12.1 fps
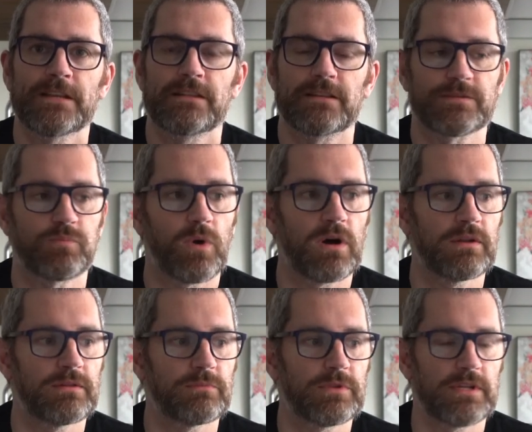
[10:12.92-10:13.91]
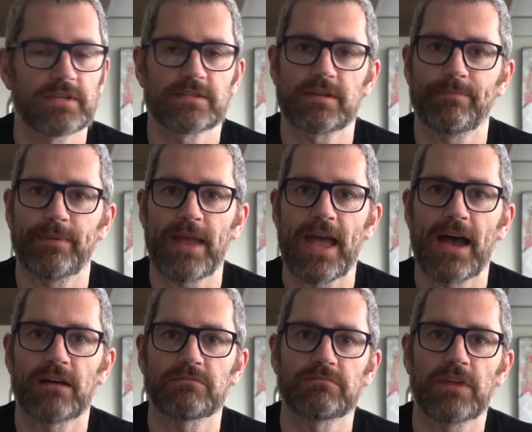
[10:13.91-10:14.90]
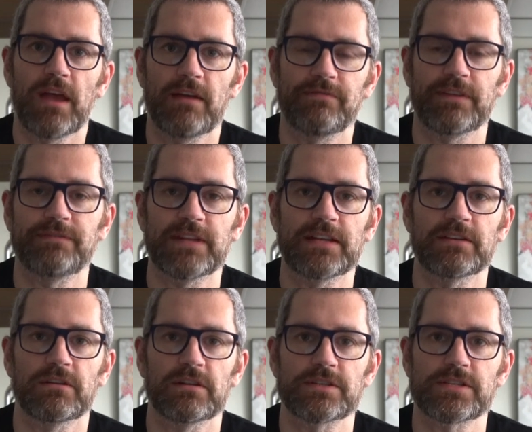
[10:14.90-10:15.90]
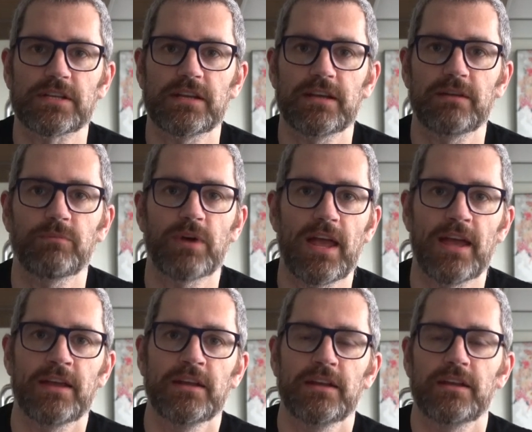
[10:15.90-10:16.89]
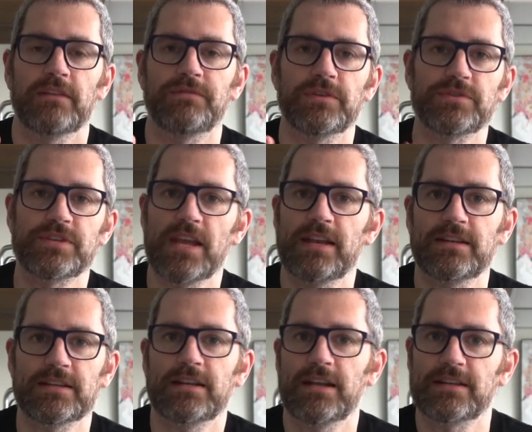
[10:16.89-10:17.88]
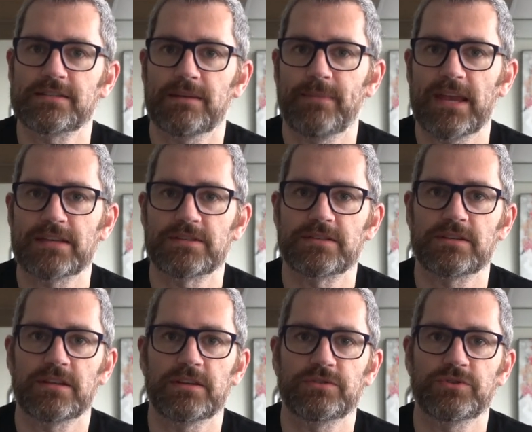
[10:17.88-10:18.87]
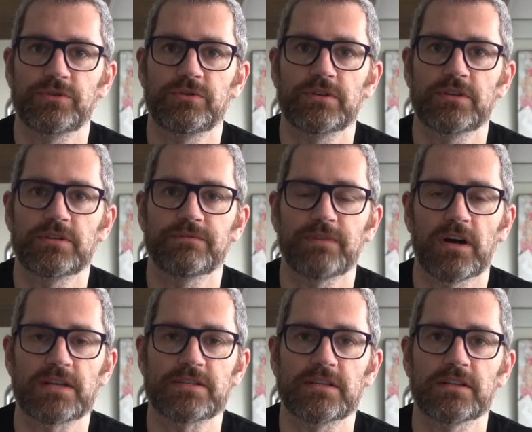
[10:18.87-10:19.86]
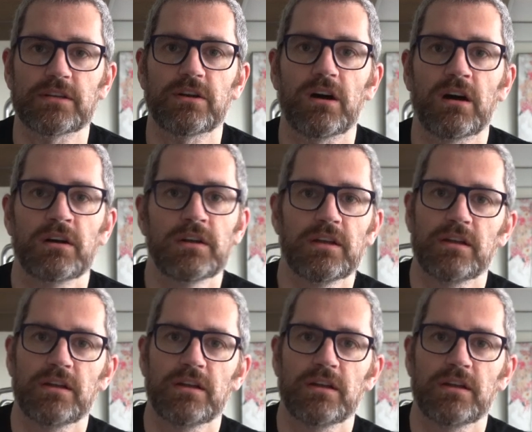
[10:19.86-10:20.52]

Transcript: There's one that's about $15 a year, where if you send an SMS to the device in the car,